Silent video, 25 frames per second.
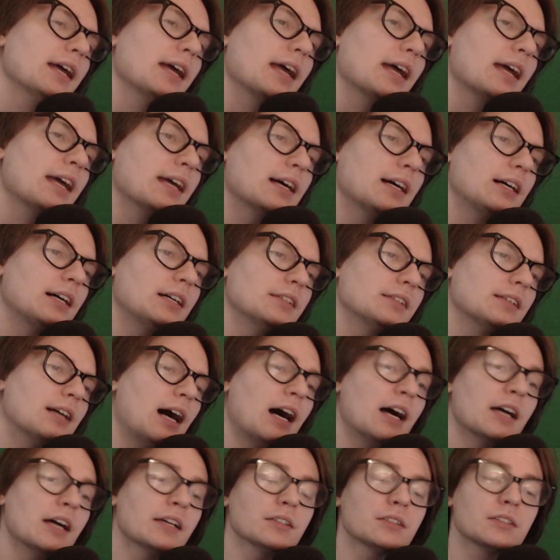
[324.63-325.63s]
And
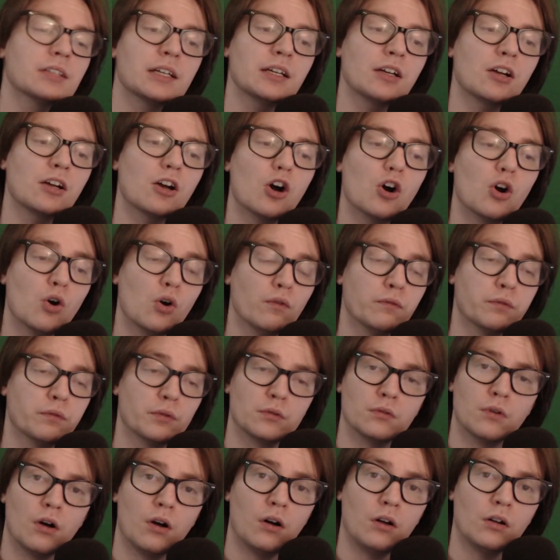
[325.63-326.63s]
I think
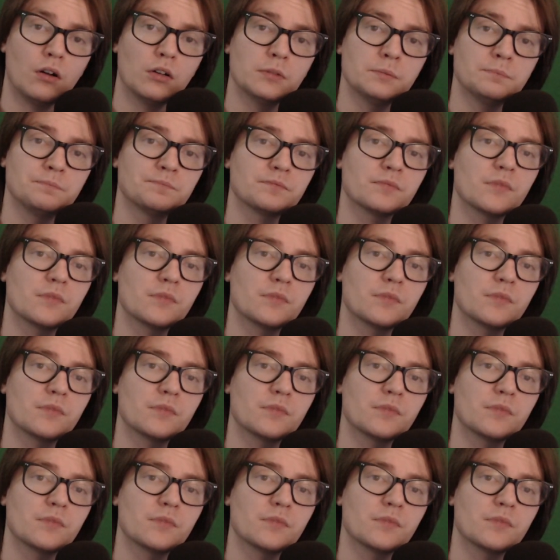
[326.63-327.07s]
overall,